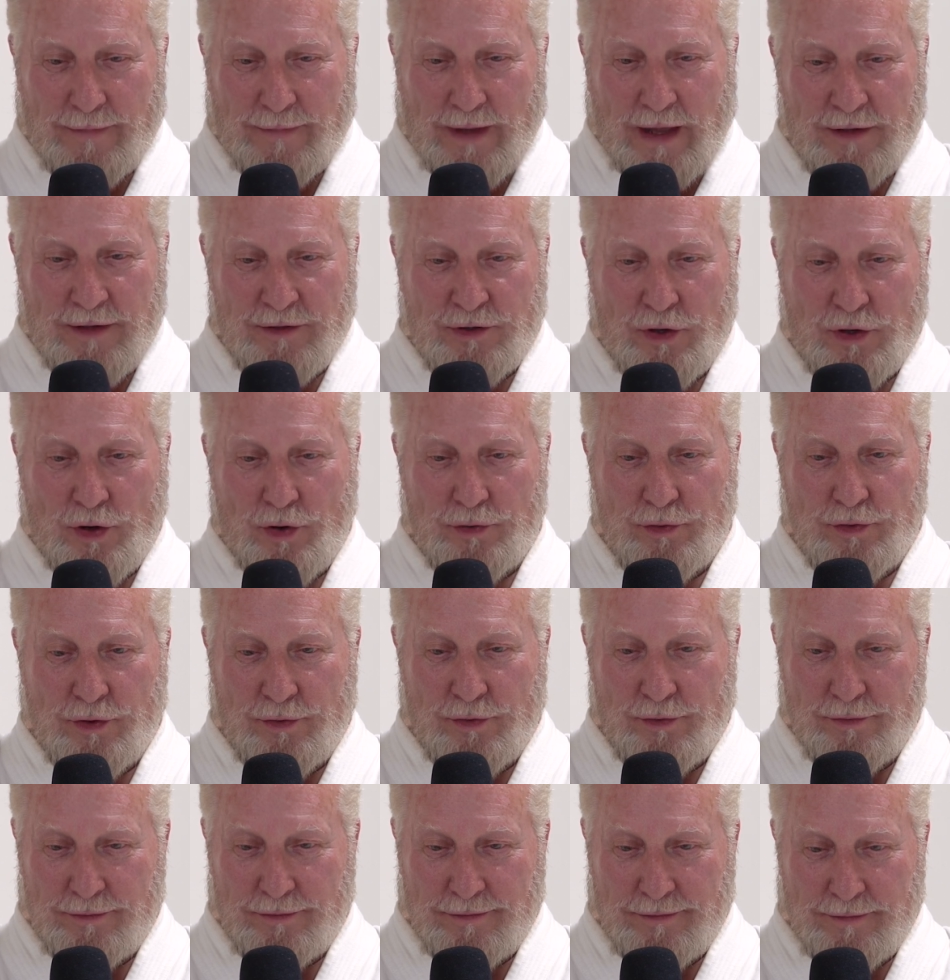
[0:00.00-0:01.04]
in
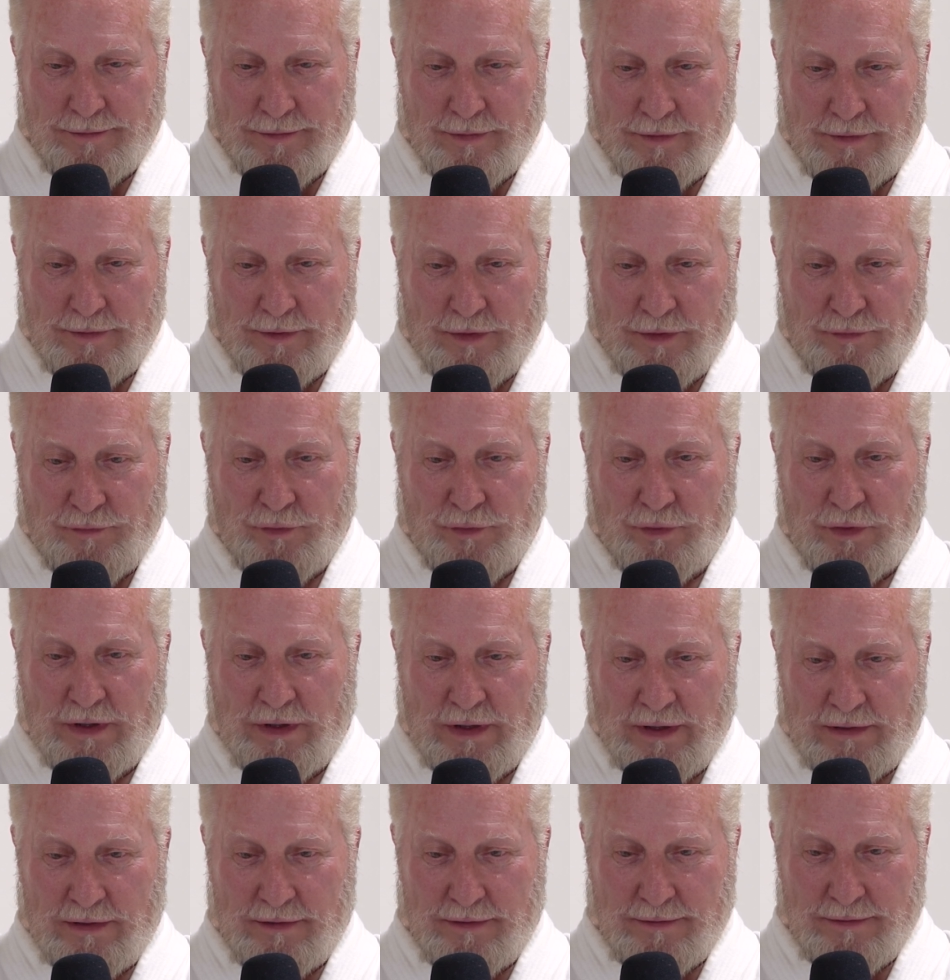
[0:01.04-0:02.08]
Kodo,
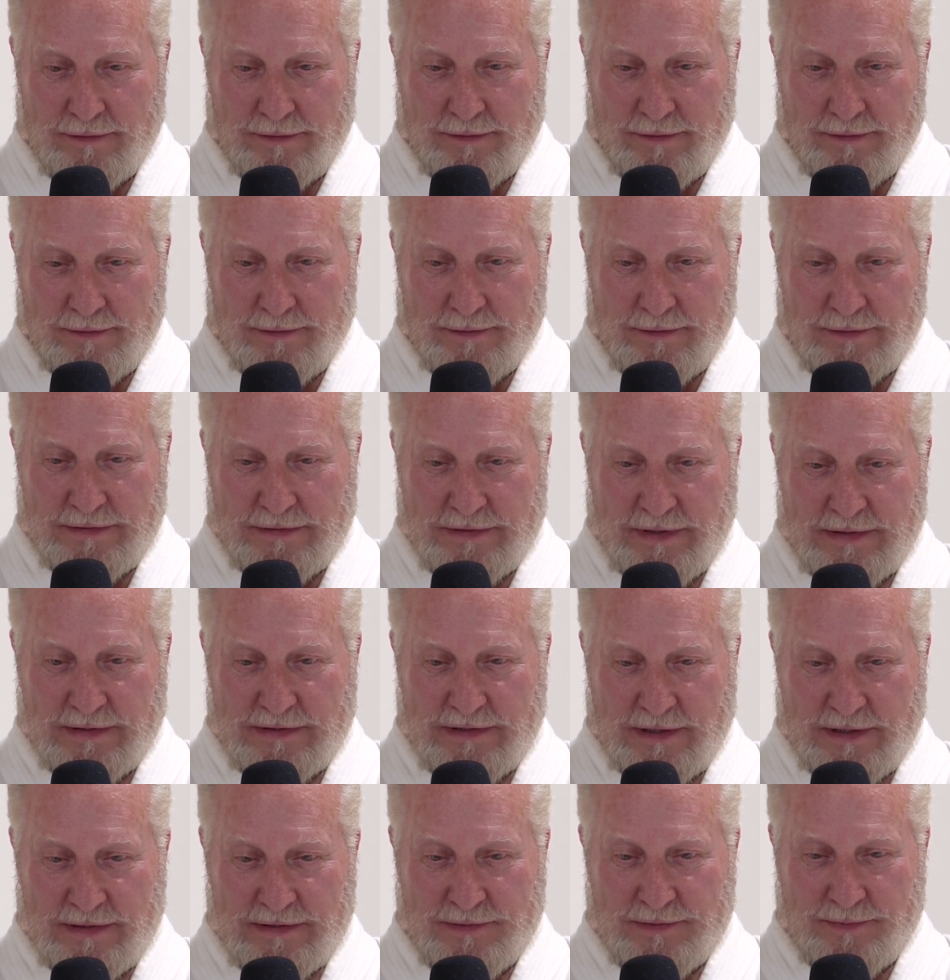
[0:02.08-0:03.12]
Furia
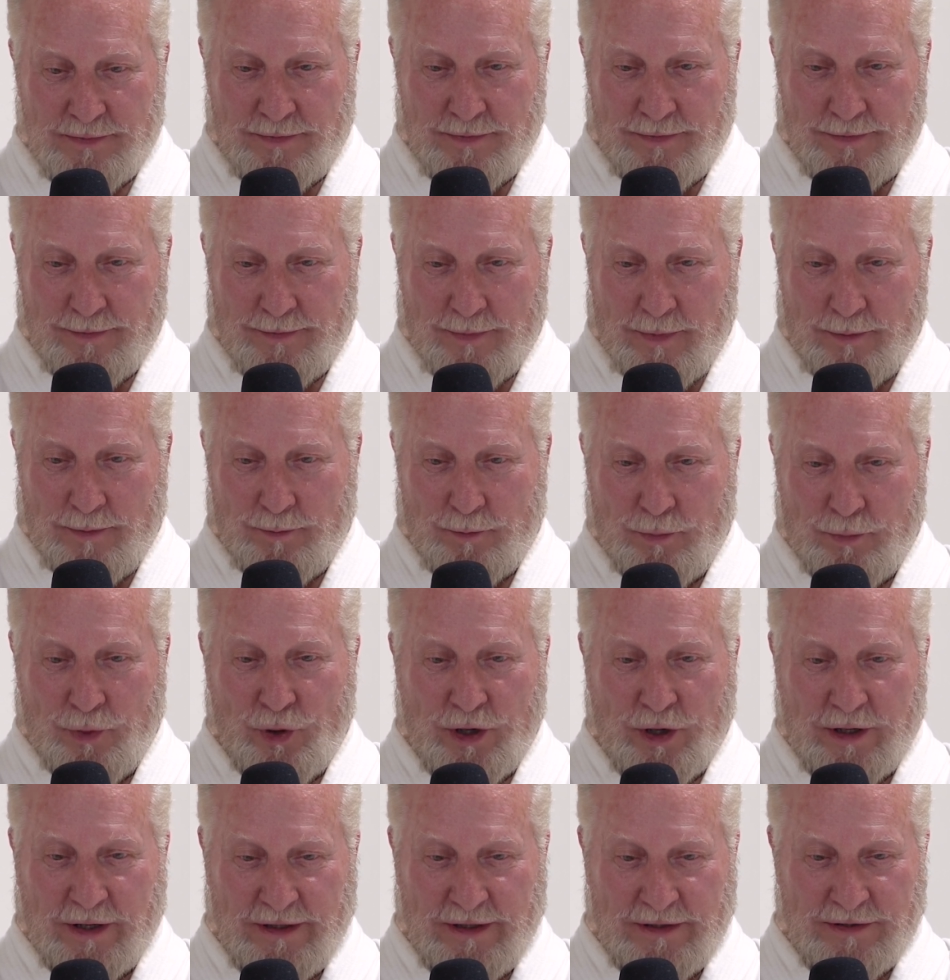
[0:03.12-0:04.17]
Sensei's
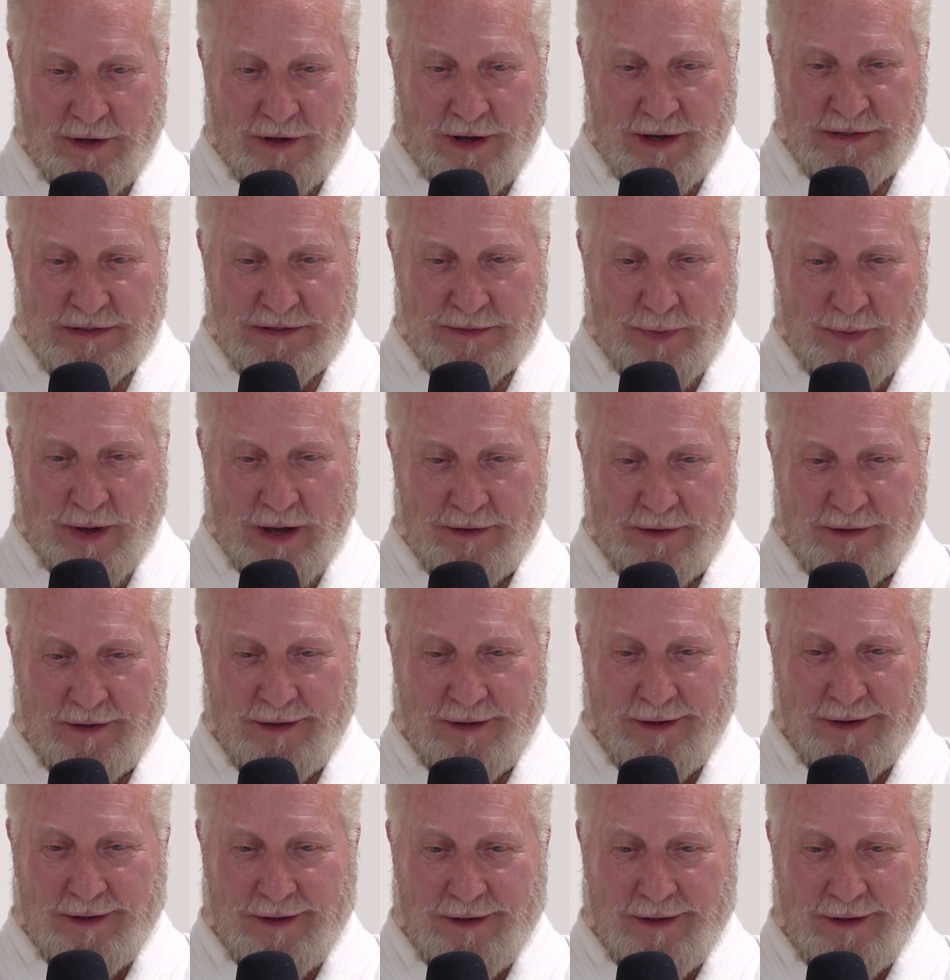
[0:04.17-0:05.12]
book, he talks about